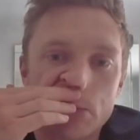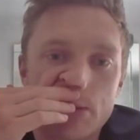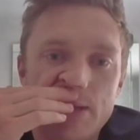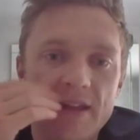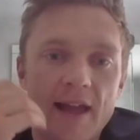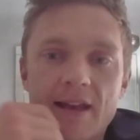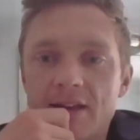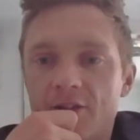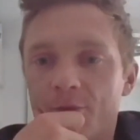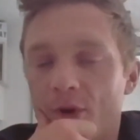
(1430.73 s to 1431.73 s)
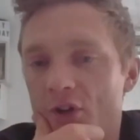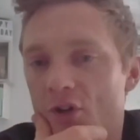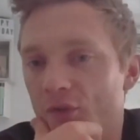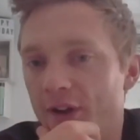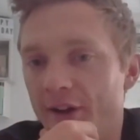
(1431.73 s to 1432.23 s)
the end of my
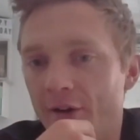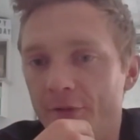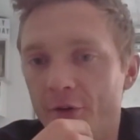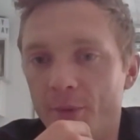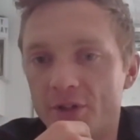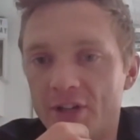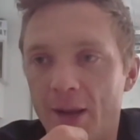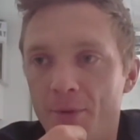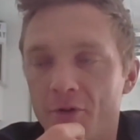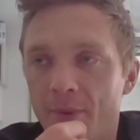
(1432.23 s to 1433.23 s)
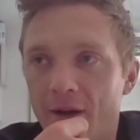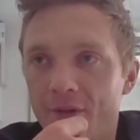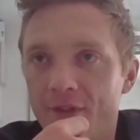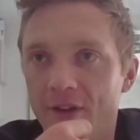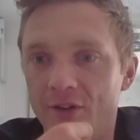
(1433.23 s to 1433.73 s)
career, I feel much happier about
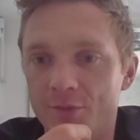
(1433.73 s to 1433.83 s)
things,